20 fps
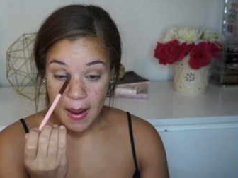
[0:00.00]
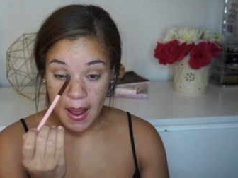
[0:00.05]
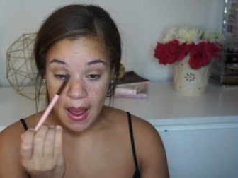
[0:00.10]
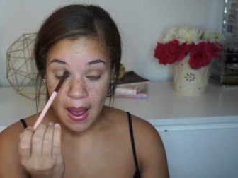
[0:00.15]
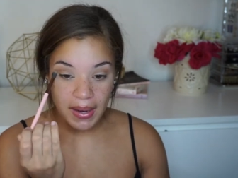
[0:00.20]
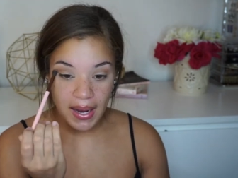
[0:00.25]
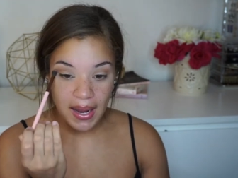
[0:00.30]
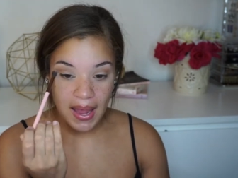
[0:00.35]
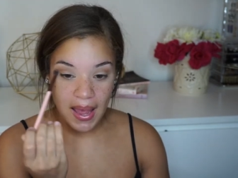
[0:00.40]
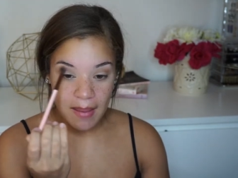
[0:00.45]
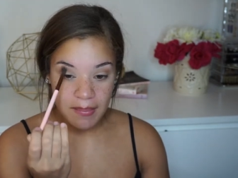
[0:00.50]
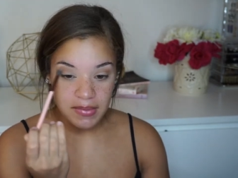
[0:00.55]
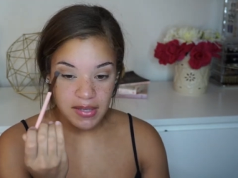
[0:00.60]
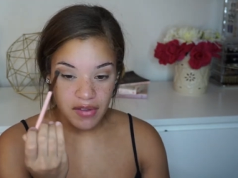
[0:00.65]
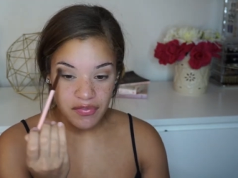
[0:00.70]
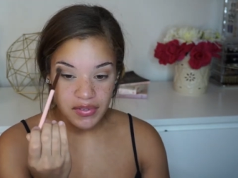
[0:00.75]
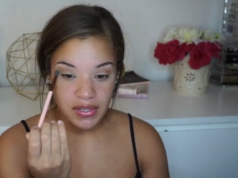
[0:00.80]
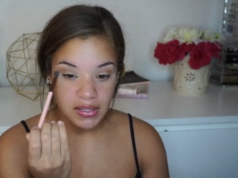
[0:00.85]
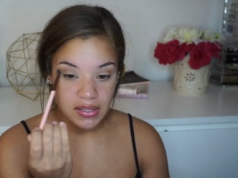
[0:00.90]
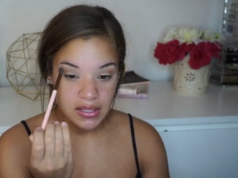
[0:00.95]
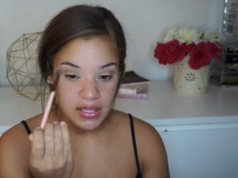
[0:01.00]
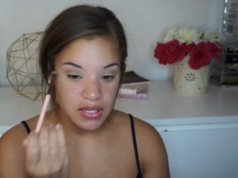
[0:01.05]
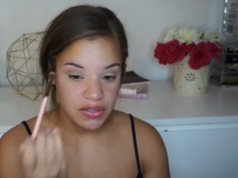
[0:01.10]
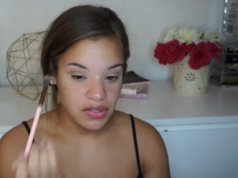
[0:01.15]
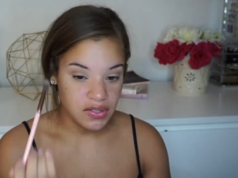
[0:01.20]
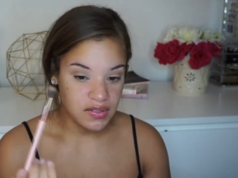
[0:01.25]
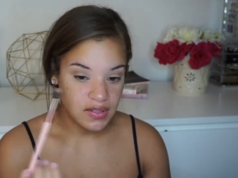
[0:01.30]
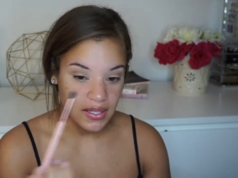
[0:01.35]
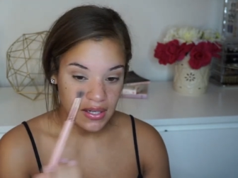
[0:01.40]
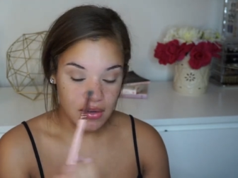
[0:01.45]
But I am definitely
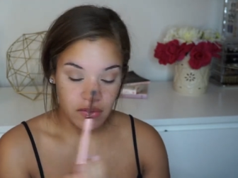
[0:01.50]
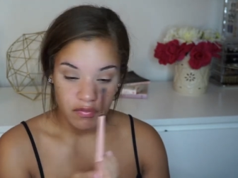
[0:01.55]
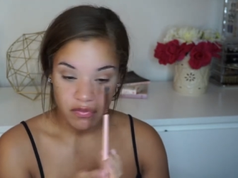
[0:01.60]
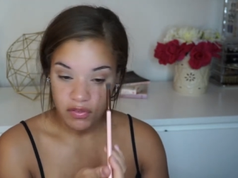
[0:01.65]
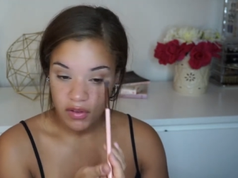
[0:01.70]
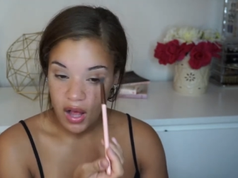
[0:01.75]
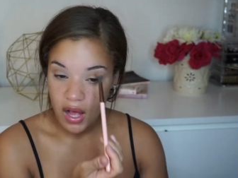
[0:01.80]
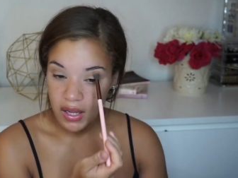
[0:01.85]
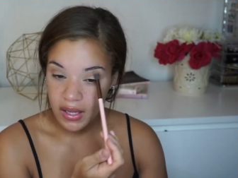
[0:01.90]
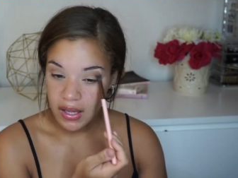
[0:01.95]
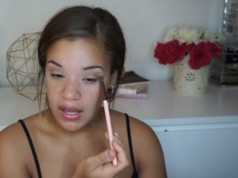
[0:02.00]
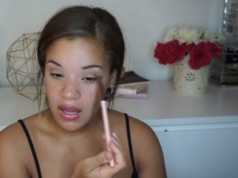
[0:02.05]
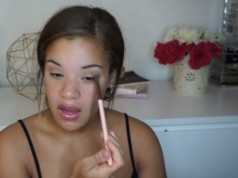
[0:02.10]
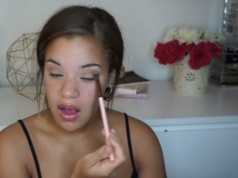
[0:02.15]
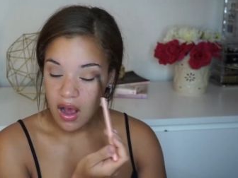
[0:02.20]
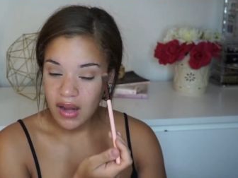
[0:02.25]
interested in vlogging.